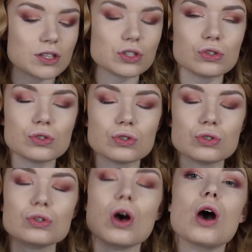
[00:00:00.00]
It's
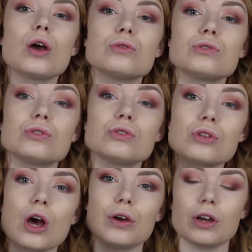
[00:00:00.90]
so
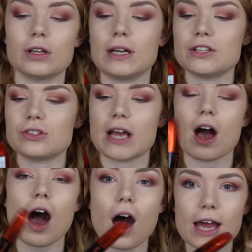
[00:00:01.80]
good. Literally,
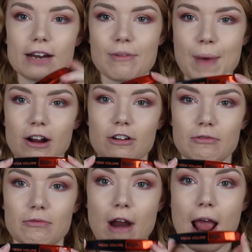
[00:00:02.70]
I highly recommend.
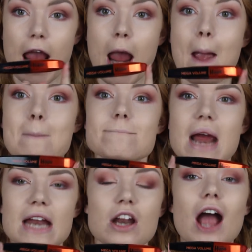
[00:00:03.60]

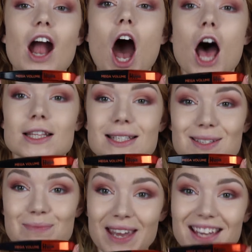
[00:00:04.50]
I can't
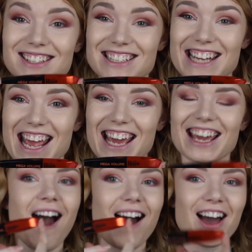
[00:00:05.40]
speak today.
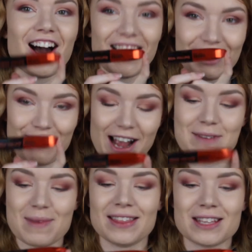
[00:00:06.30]
I highly
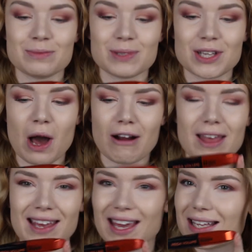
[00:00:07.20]
recommend this mascara.
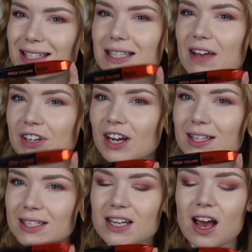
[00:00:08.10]
I think it's
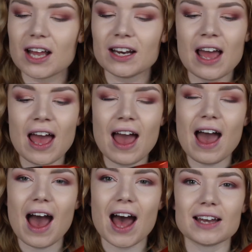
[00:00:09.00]
$7.99,
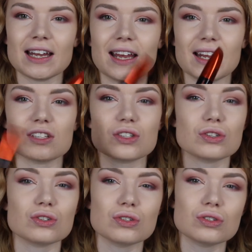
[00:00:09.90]
and it is
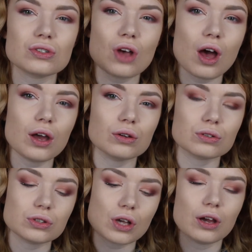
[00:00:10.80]

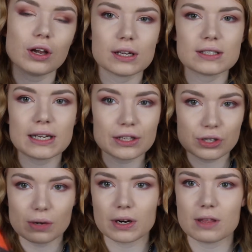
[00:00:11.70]
so good. It's
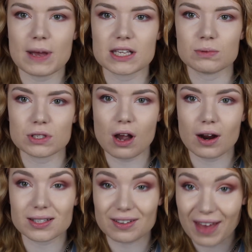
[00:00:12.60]
literally one of the best
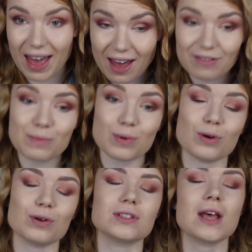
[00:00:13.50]
mascaras I've ever
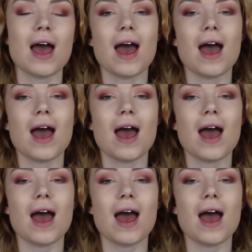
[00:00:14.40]
bought,